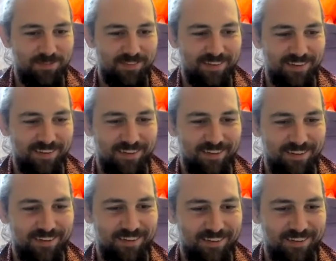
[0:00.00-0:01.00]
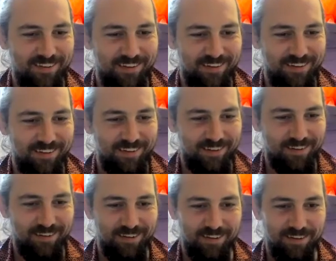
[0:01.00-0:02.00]

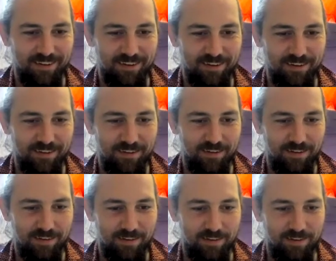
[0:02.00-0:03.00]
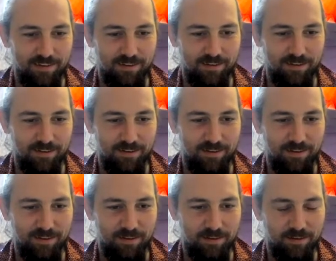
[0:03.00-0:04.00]

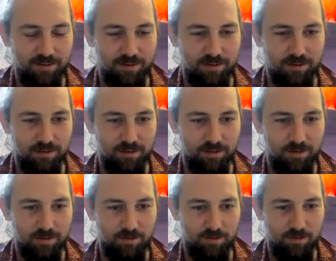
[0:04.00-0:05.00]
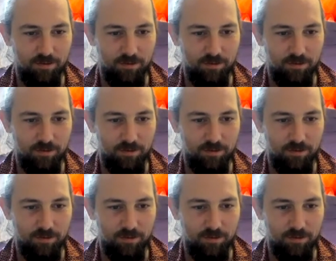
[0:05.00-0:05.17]
(not speaking)